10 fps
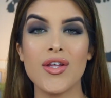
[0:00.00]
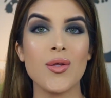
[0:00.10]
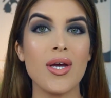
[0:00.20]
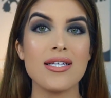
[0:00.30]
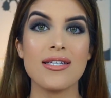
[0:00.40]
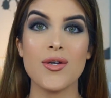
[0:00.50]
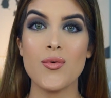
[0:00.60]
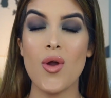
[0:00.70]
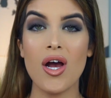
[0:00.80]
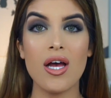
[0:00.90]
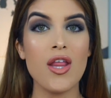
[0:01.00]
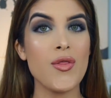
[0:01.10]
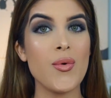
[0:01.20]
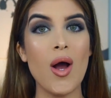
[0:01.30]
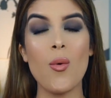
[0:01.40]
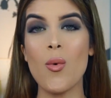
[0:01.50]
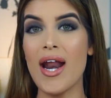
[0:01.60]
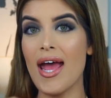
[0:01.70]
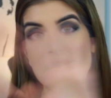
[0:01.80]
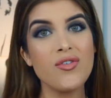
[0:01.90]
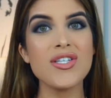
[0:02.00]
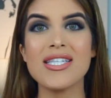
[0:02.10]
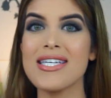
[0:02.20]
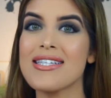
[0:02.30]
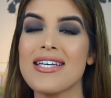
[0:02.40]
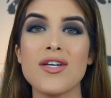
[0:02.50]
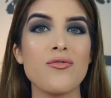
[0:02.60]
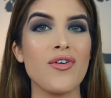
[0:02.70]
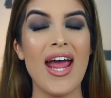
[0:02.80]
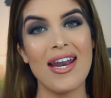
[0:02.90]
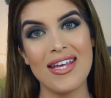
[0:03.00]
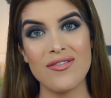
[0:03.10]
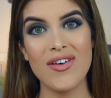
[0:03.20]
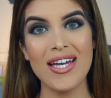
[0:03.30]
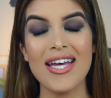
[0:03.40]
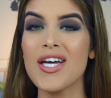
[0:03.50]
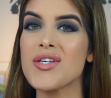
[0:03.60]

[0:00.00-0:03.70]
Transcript: that you guys can rock throughout whatever season for any event.